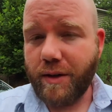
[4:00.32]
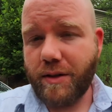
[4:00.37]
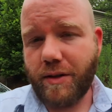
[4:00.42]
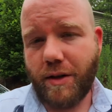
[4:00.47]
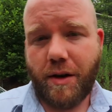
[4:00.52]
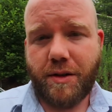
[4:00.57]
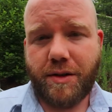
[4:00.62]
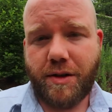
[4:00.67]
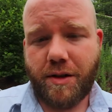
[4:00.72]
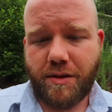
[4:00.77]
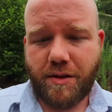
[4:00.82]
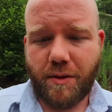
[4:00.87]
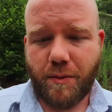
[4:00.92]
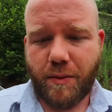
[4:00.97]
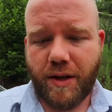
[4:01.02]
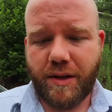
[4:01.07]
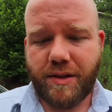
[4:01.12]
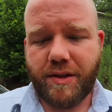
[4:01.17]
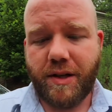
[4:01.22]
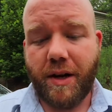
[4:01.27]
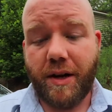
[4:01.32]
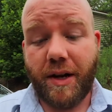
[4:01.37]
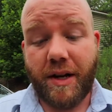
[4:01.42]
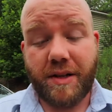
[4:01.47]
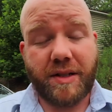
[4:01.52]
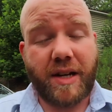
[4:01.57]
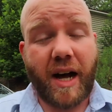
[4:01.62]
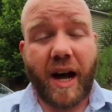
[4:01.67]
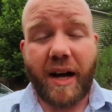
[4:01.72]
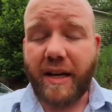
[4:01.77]
exhaust system when it's done.
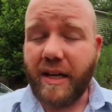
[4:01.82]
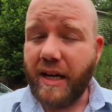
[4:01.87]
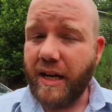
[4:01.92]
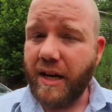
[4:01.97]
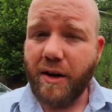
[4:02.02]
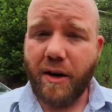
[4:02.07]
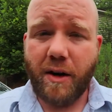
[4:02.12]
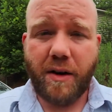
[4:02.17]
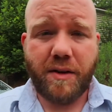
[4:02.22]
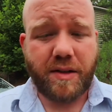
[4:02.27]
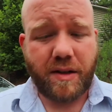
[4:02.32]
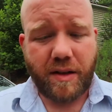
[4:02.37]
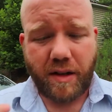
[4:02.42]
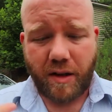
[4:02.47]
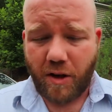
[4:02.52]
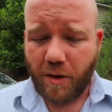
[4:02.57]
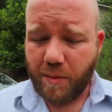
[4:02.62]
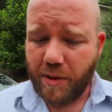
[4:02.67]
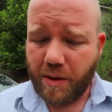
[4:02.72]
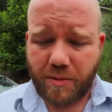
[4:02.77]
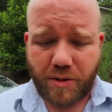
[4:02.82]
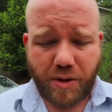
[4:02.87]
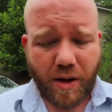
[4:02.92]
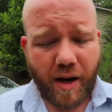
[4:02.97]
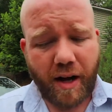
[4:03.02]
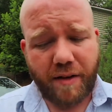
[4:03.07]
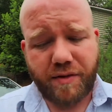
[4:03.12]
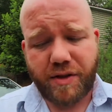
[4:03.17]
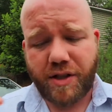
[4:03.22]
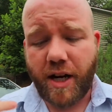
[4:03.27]
It's got gears, aluminum
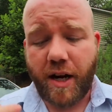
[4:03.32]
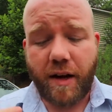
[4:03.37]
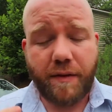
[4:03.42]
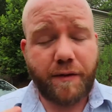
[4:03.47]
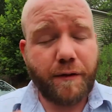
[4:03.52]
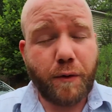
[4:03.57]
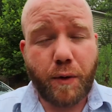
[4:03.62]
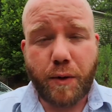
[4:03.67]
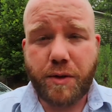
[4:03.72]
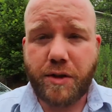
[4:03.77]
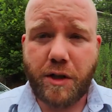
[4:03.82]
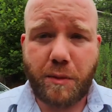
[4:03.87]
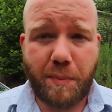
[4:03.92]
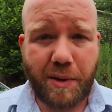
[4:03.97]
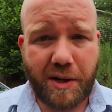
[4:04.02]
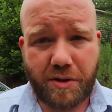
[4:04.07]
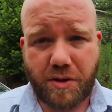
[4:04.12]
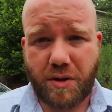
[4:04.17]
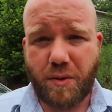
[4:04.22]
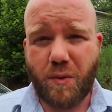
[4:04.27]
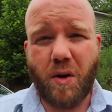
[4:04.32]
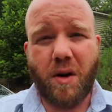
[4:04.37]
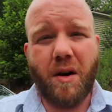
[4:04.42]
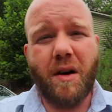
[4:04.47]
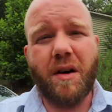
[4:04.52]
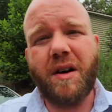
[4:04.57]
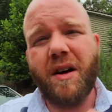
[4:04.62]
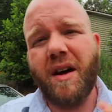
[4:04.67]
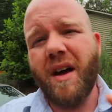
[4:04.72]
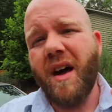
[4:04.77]
drive shaft, full suspension
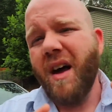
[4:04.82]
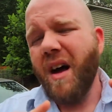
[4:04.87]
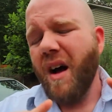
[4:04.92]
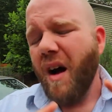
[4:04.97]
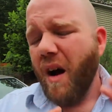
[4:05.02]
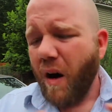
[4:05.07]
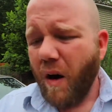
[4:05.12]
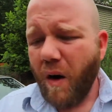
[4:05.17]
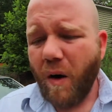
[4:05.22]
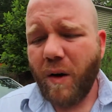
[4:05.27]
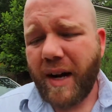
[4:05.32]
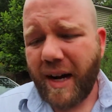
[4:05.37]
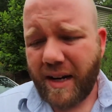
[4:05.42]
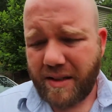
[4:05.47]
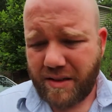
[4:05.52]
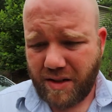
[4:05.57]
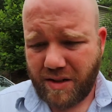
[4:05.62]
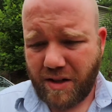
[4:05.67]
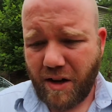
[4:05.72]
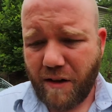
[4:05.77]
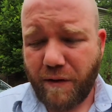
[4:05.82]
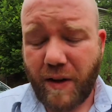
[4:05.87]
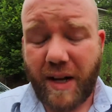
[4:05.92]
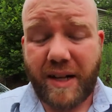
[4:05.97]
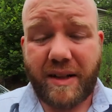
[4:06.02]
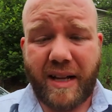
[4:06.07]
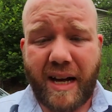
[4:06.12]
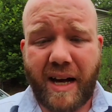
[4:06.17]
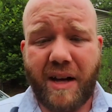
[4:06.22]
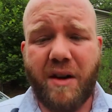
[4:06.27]
work, all kinds of stuff
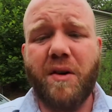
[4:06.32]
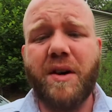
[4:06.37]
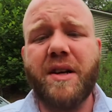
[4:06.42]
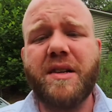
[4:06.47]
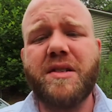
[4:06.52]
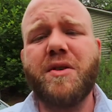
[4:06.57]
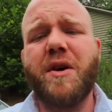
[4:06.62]
like that on it.